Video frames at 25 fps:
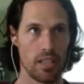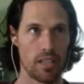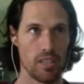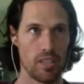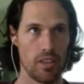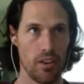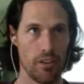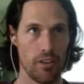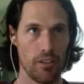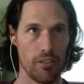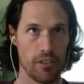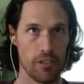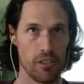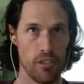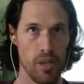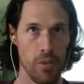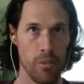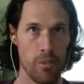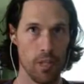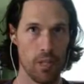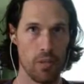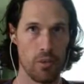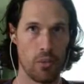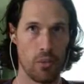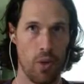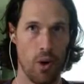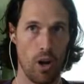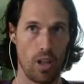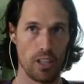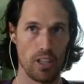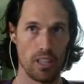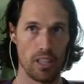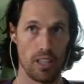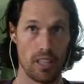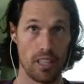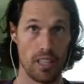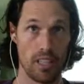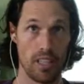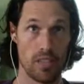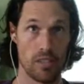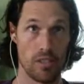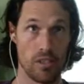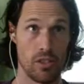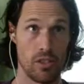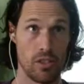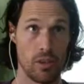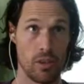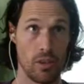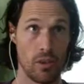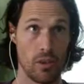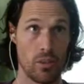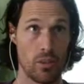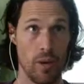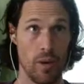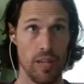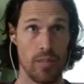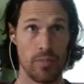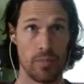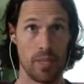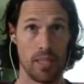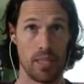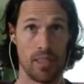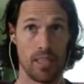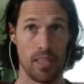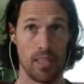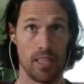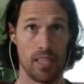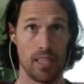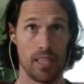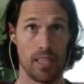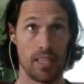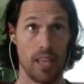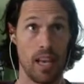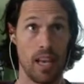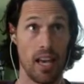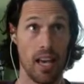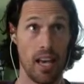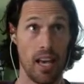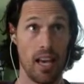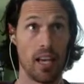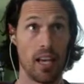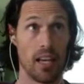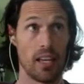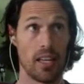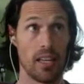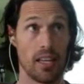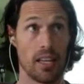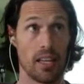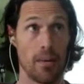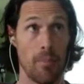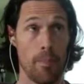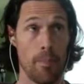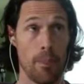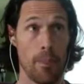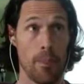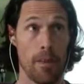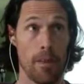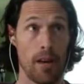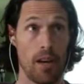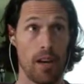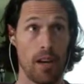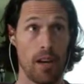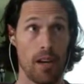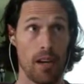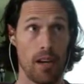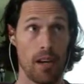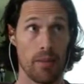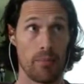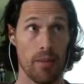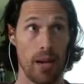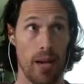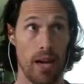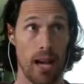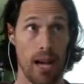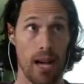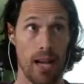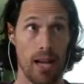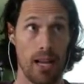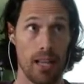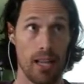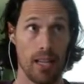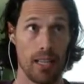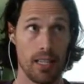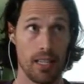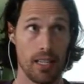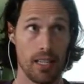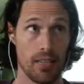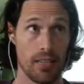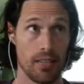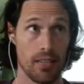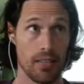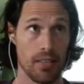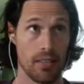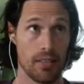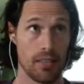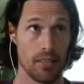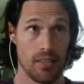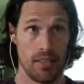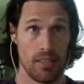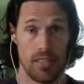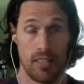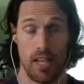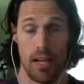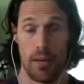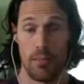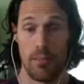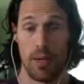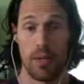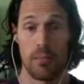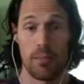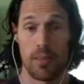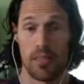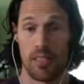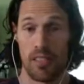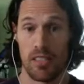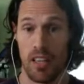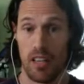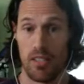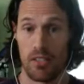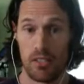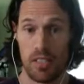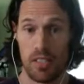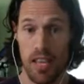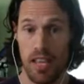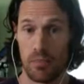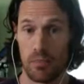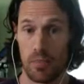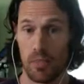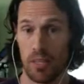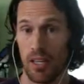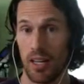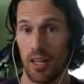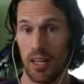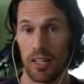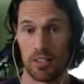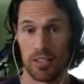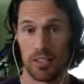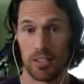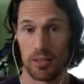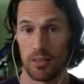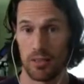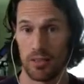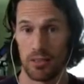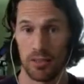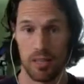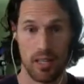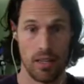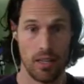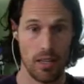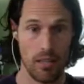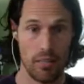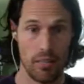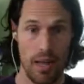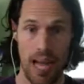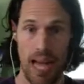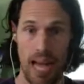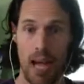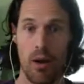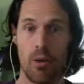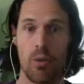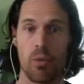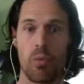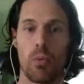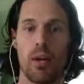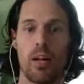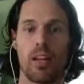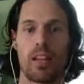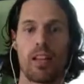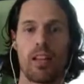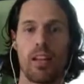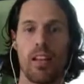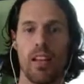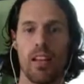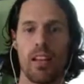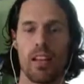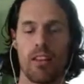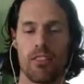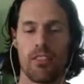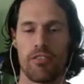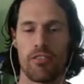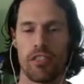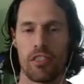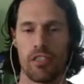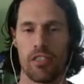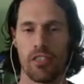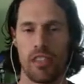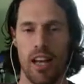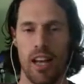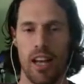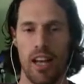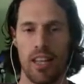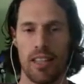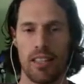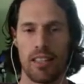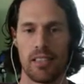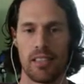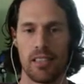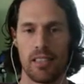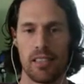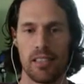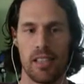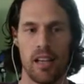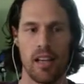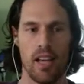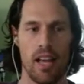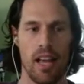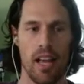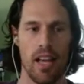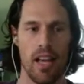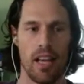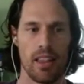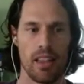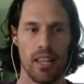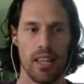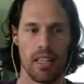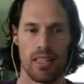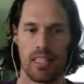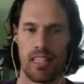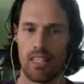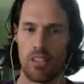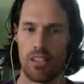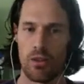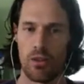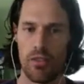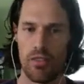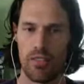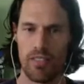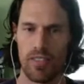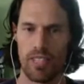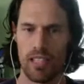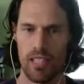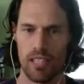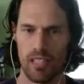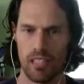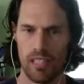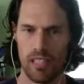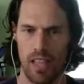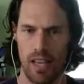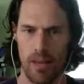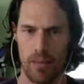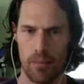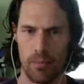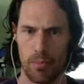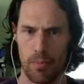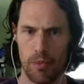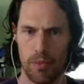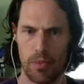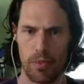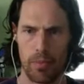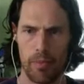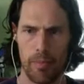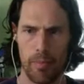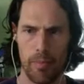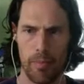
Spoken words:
so for somebody watching this who might be thinking, hey, I think I might be self-sabotaging, where do they look for signs? And then can you give an example